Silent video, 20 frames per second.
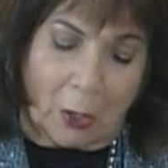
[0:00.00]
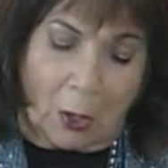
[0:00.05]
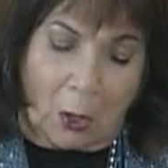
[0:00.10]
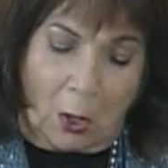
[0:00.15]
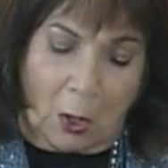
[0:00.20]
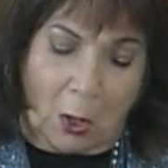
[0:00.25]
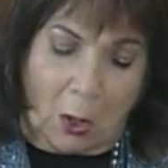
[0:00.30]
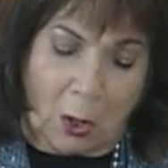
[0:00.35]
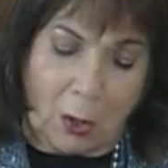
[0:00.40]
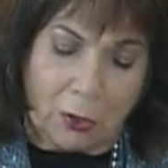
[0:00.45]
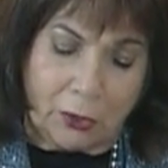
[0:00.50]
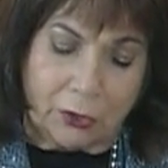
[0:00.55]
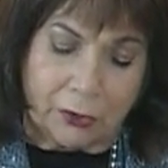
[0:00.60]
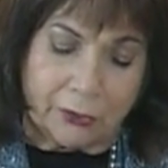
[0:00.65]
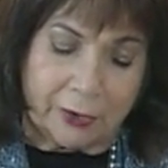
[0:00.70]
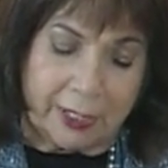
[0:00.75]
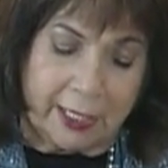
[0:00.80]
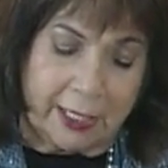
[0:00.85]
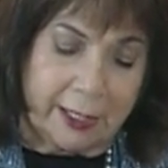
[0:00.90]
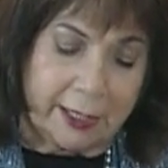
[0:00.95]
All you
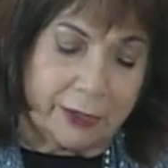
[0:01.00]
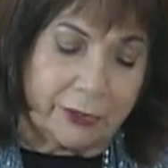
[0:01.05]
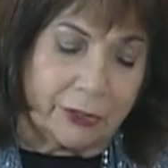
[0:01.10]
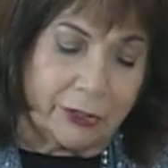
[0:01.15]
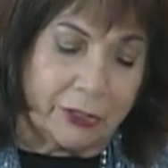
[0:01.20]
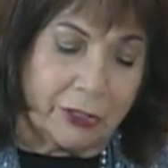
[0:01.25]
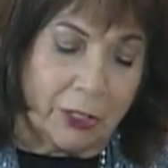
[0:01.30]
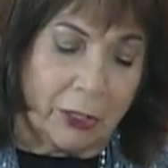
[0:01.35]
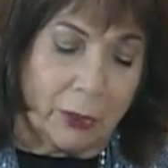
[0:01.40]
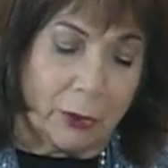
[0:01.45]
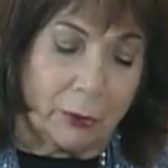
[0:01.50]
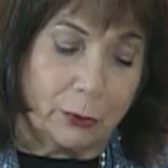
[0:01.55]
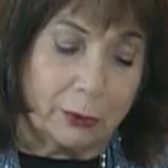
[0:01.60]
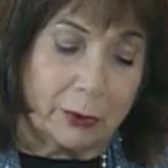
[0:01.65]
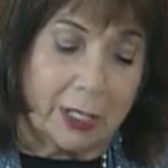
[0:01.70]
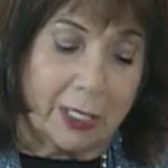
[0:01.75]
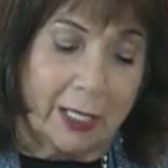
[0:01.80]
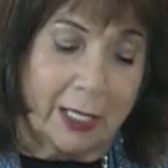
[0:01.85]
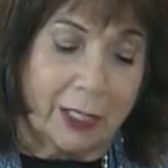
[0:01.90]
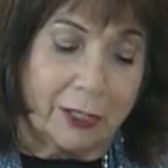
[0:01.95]
need to know
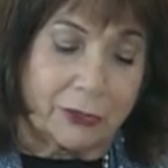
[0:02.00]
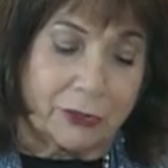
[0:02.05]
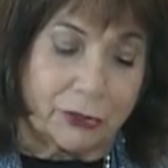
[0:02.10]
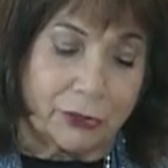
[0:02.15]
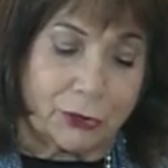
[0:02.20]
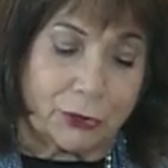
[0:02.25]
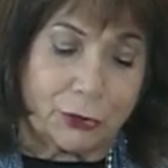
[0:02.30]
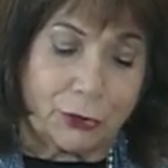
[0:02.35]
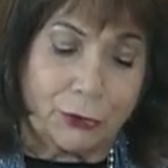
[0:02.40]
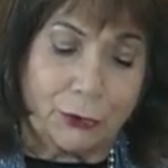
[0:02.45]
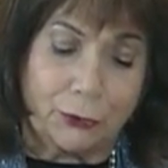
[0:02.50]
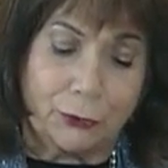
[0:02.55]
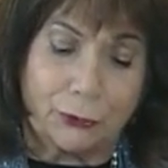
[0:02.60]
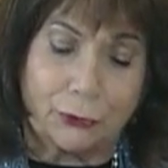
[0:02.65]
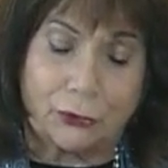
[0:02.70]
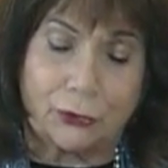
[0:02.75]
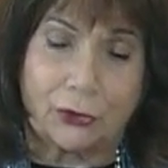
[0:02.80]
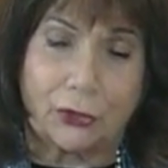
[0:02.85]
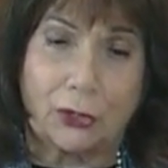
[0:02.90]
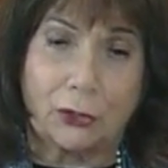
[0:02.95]
to
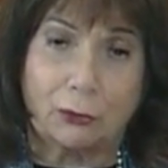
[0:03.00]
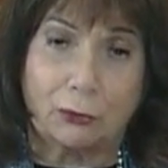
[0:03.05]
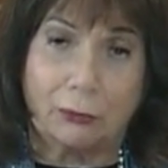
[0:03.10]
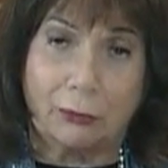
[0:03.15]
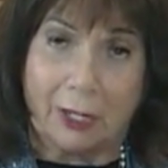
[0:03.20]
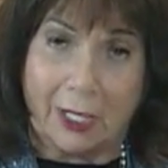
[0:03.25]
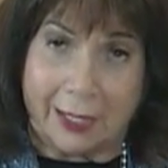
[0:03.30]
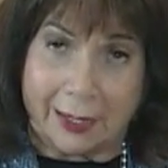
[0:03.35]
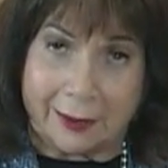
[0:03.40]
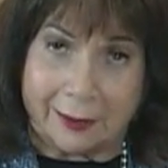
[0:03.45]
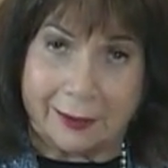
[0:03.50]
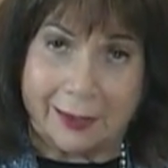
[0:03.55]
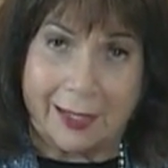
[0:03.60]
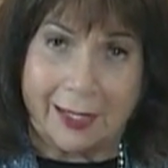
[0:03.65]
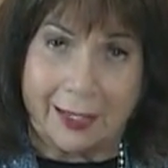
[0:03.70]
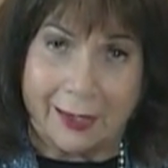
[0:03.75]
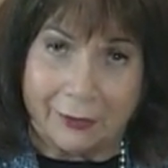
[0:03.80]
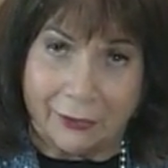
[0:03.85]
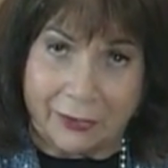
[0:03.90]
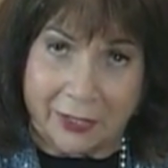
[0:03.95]
choose the right
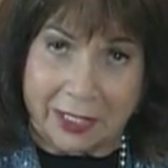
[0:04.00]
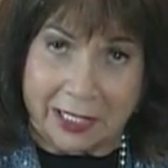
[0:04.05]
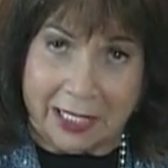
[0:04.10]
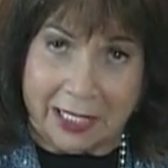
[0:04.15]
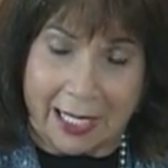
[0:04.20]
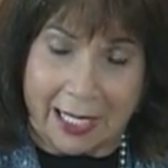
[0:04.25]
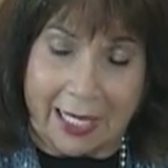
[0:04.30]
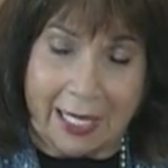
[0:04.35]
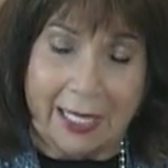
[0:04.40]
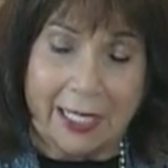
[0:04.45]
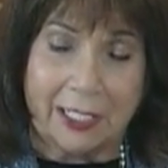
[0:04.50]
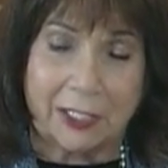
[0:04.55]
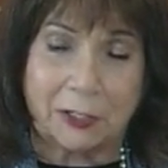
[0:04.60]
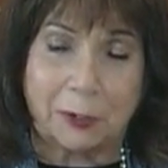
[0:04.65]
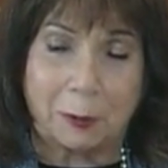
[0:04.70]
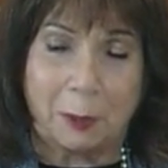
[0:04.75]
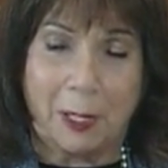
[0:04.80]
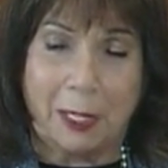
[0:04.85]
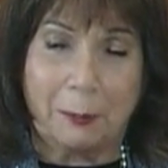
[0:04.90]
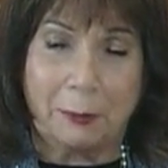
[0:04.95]
heaven. It's
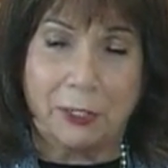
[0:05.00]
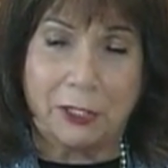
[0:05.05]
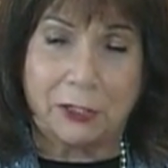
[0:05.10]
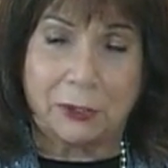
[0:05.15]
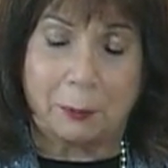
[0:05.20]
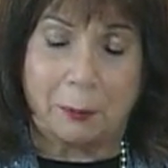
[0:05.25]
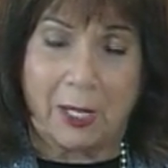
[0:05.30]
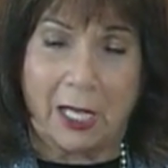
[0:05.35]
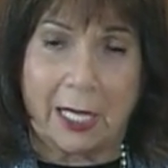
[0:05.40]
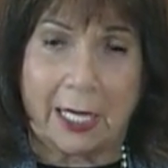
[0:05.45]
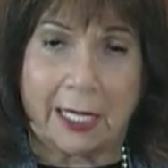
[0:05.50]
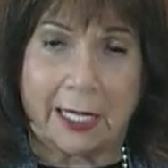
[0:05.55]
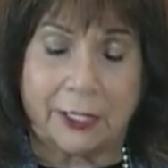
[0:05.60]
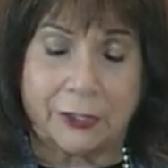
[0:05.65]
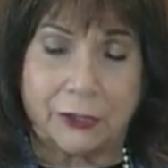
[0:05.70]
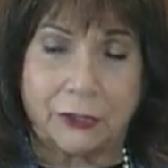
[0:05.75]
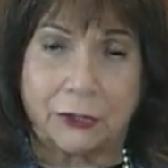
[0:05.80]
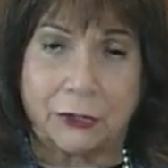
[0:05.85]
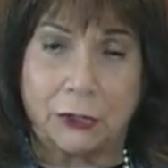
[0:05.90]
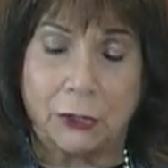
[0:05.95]
published by
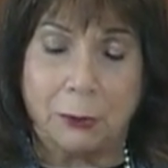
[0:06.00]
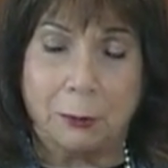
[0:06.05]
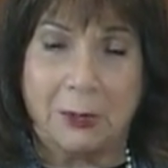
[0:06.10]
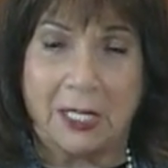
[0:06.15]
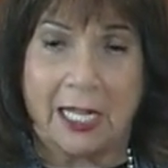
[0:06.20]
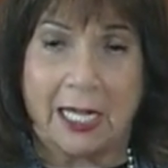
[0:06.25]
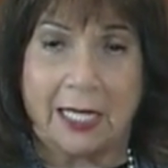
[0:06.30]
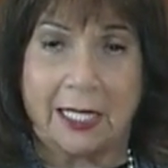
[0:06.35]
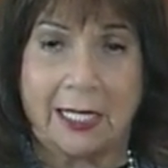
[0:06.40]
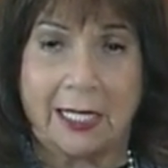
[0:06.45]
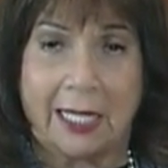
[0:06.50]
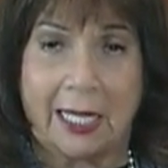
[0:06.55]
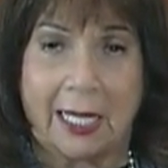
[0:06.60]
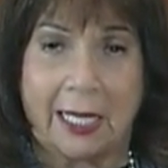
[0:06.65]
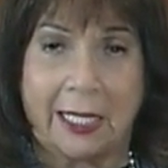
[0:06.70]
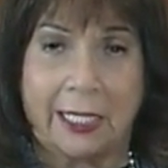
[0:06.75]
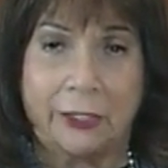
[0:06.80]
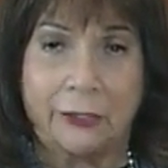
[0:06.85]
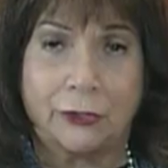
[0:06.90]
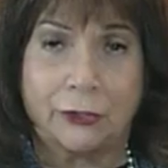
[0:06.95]
Exterminating
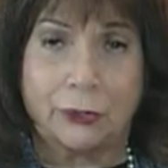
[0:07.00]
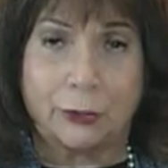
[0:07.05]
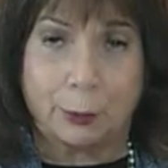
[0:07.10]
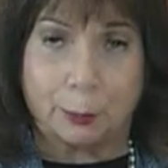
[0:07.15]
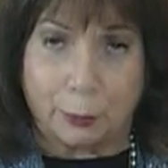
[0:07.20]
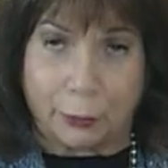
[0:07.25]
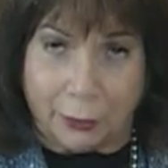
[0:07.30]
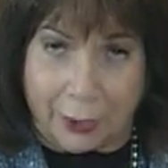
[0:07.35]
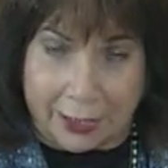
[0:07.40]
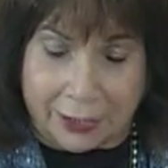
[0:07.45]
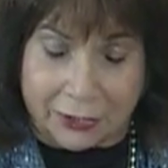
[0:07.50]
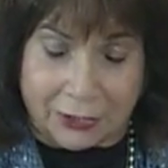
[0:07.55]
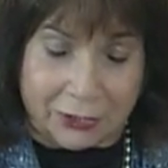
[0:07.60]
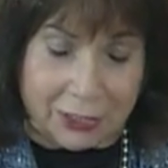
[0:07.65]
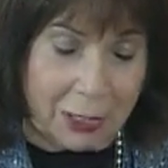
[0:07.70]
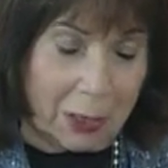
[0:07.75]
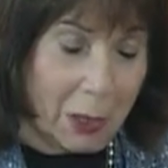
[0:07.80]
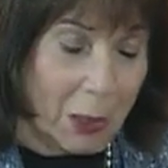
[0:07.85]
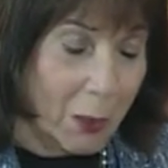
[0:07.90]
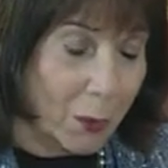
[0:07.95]
Angel Press.
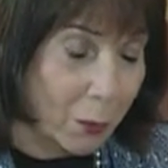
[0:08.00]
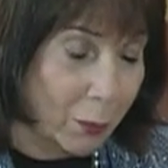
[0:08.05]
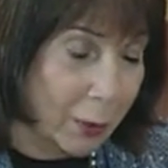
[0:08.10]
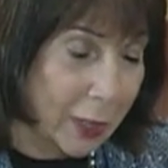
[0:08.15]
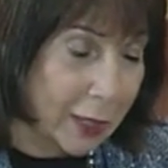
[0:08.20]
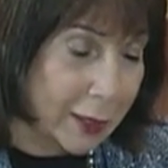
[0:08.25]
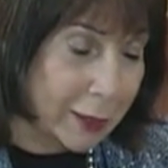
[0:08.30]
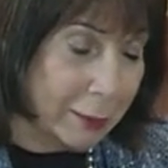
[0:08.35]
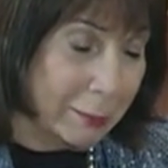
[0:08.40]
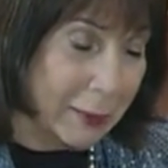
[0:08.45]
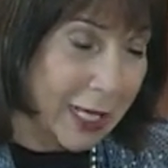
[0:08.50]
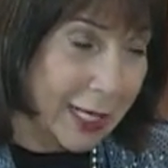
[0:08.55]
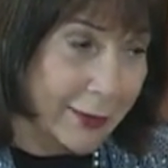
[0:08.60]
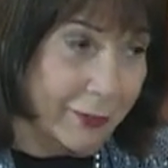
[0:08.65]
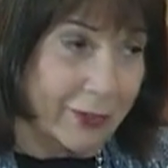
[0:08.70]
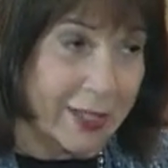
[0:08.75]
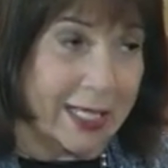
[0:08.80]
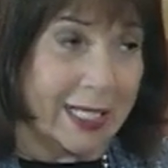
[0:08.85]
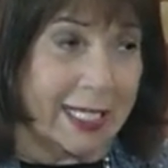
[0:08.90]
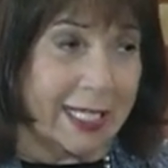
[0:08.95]
Welcome,
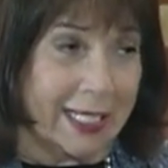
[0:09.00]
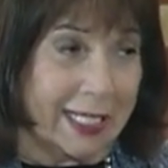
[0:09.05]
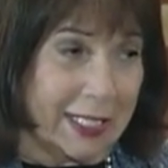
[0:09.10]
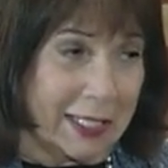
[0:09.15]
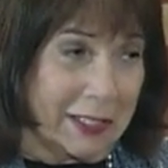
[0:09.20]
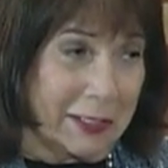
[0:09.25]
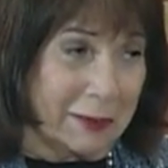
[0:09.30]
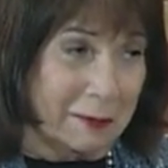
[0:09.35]
Evie King.